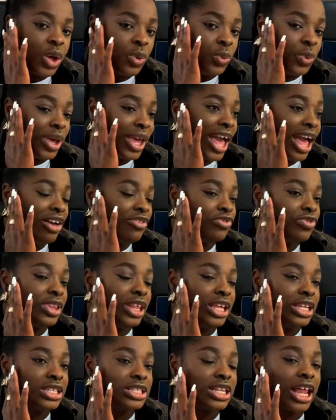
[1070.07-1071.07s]
We have
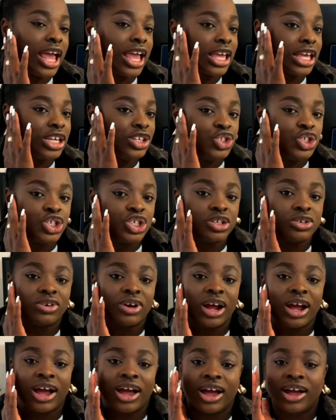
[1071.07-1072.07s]
things like
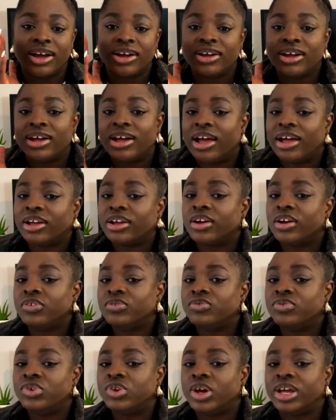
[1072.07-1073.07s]
Jira and
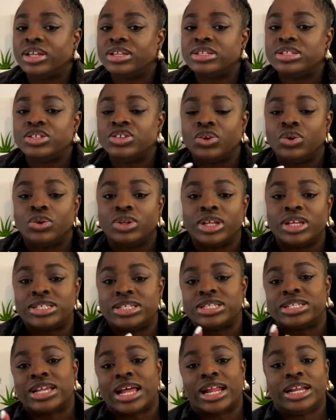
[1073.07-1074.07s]
Confluence. There's
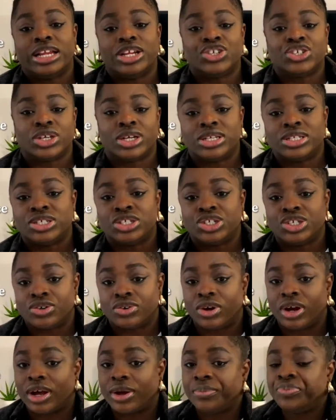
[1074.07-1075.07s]
this Atlassian's
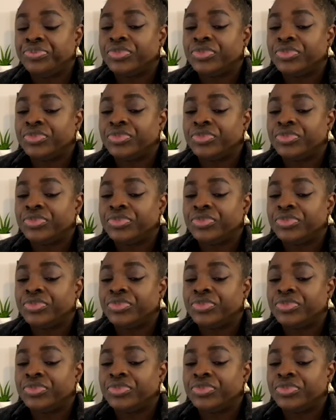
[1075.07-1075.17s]
Jira.